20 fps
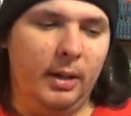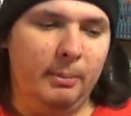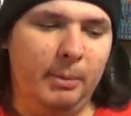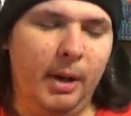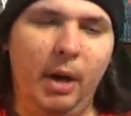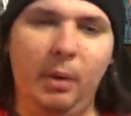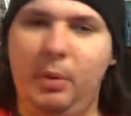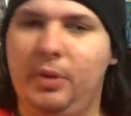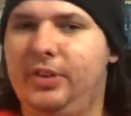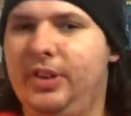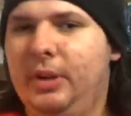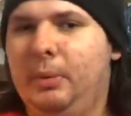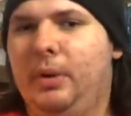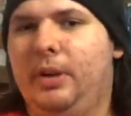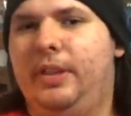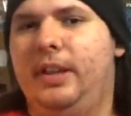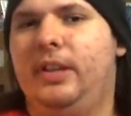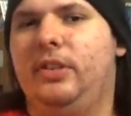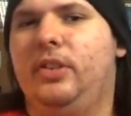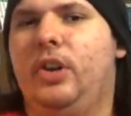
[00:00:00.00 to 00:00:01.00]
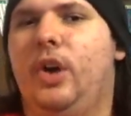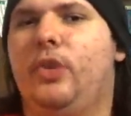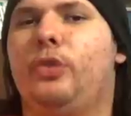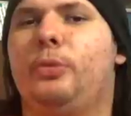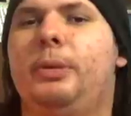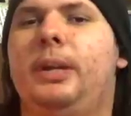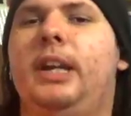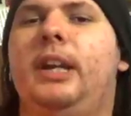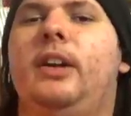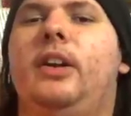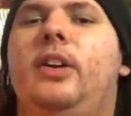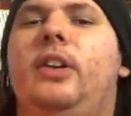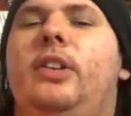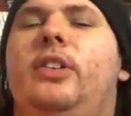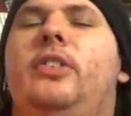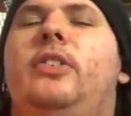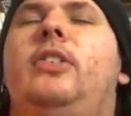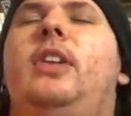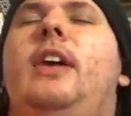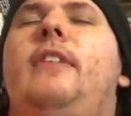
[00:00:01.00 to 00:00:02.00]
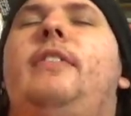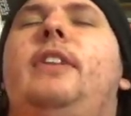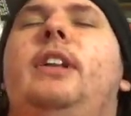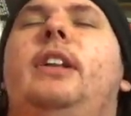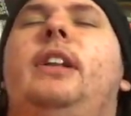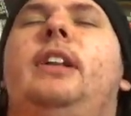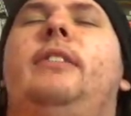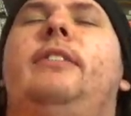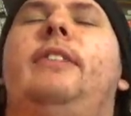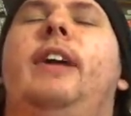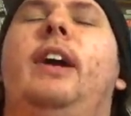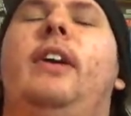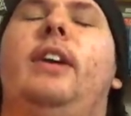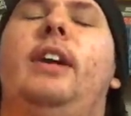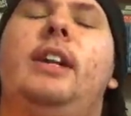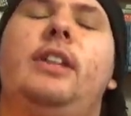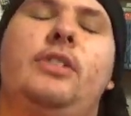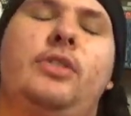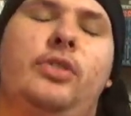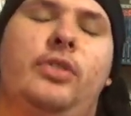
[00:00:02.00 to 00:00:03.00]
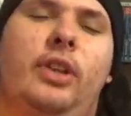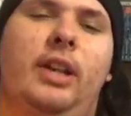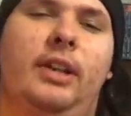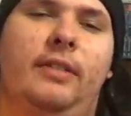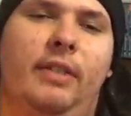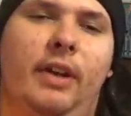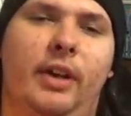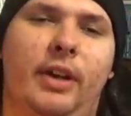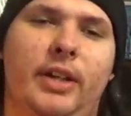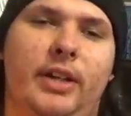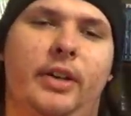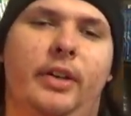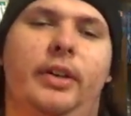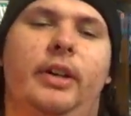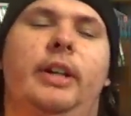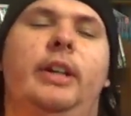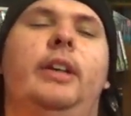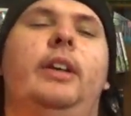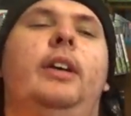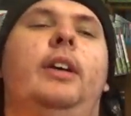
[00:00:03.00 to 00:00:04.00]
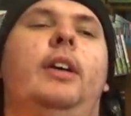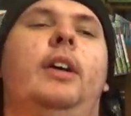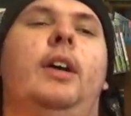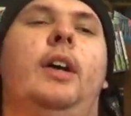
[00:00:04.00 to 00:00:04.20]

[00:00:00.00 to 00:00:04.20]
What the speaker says: But we'll see where things go from here. It's definitely very interesting, very good.